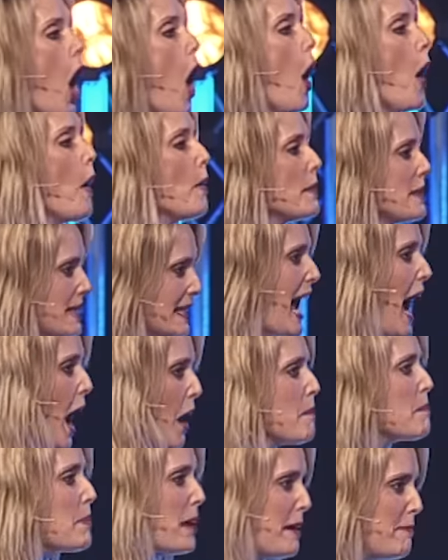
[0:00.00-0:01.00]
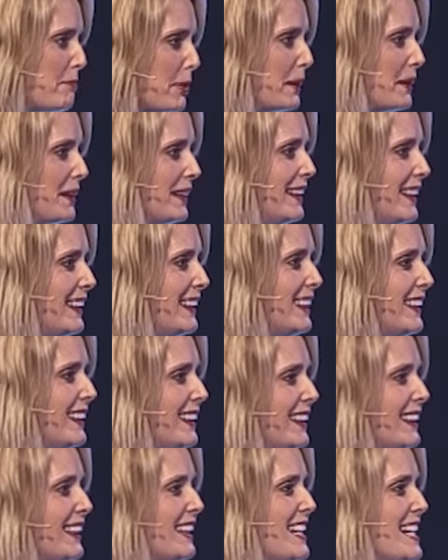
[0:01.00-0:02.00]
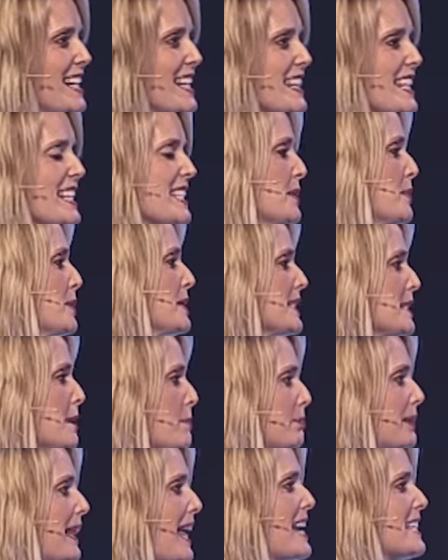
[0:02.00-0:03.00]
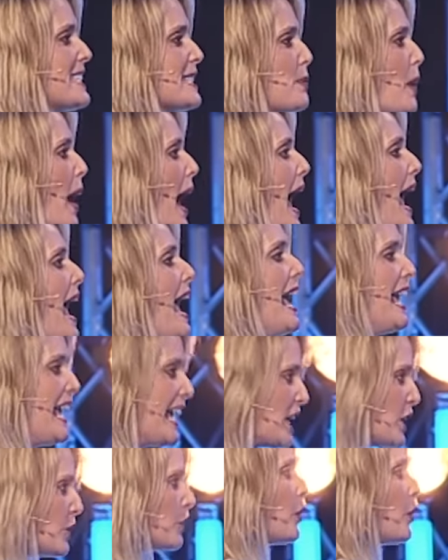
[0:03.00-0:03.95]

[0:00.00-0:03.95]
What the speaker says: hometown people. This was the place where he